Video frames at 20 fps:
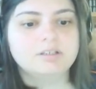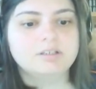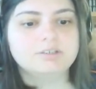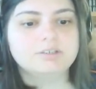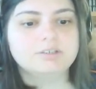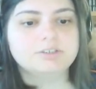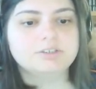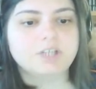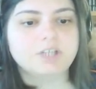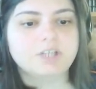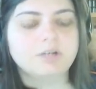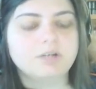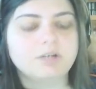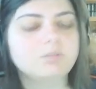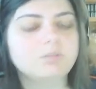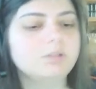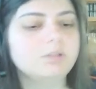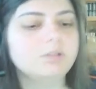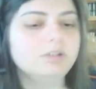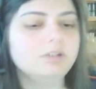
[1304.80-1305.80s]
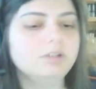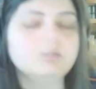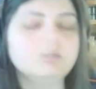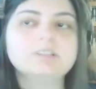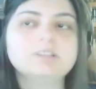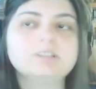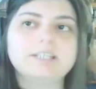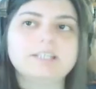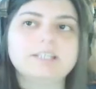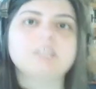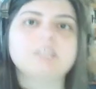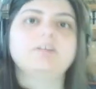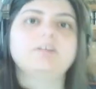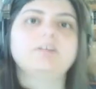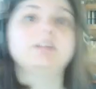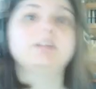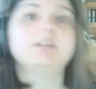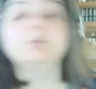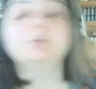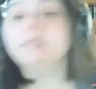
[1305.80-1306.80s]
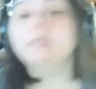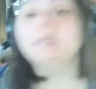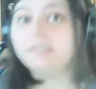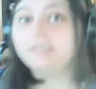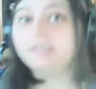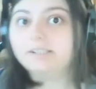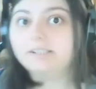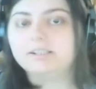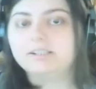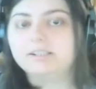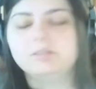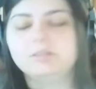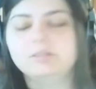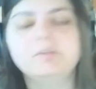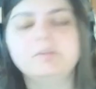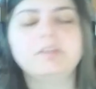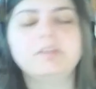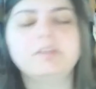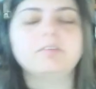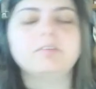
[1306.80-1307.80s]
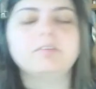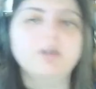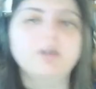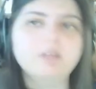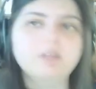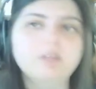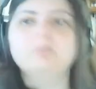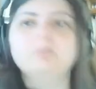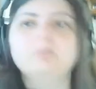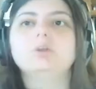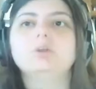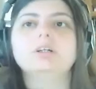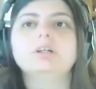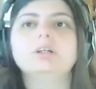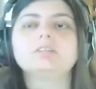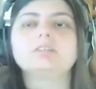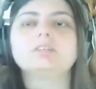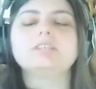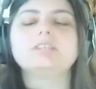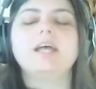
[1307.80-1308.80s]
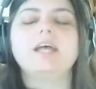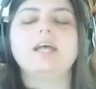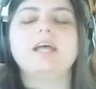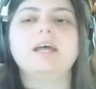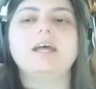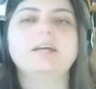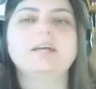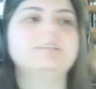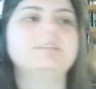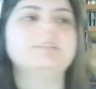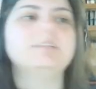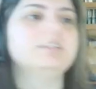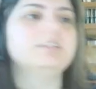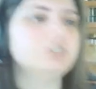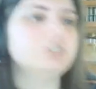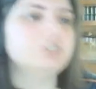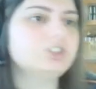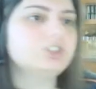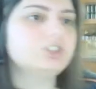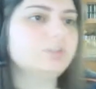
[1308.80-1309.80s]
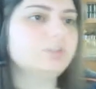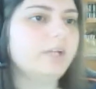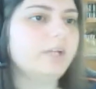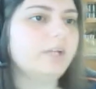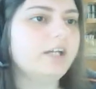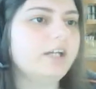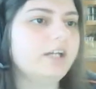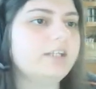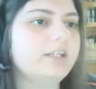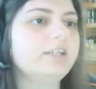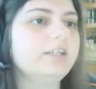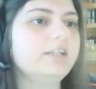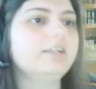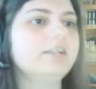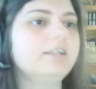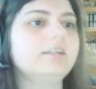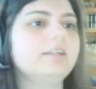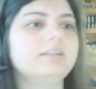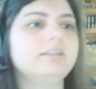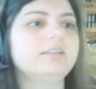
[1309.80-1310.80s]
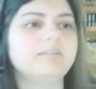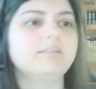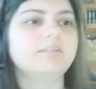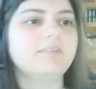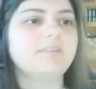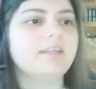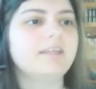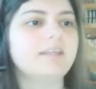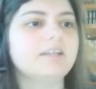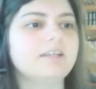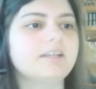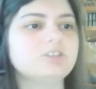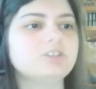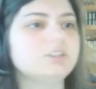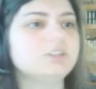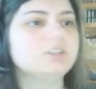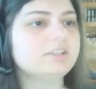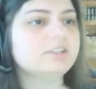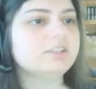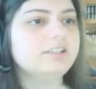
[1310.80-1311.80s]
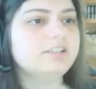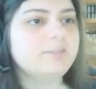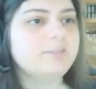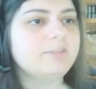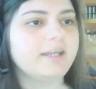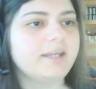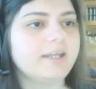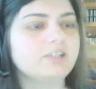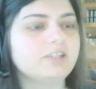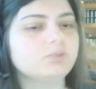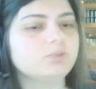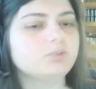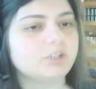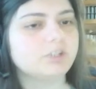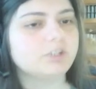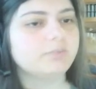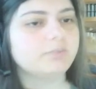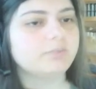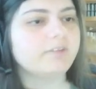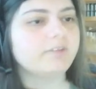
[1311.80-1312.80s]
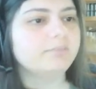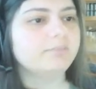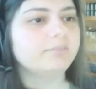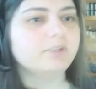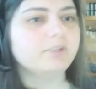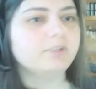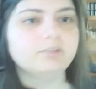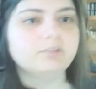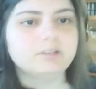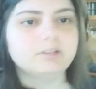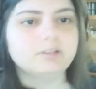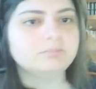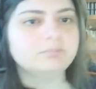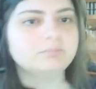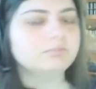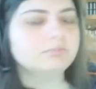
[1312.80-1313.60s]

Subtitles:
So when you are satisfied completely with all the morphs and the initial body and everything else, you can delete the pants. We're done with them. We don't need them.